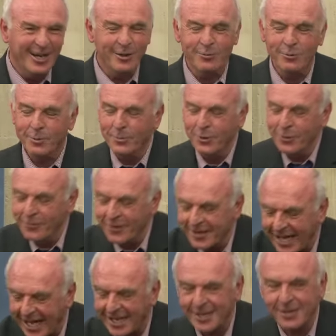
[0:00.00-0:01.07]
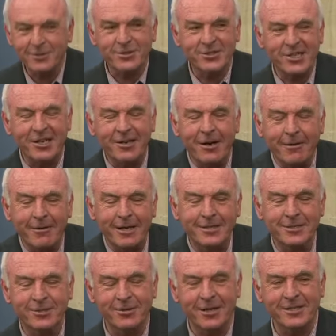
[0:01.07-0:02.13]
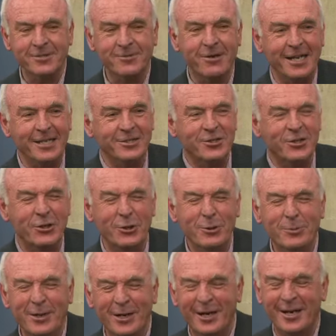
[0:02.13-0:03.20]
removing that little zero interest rate tube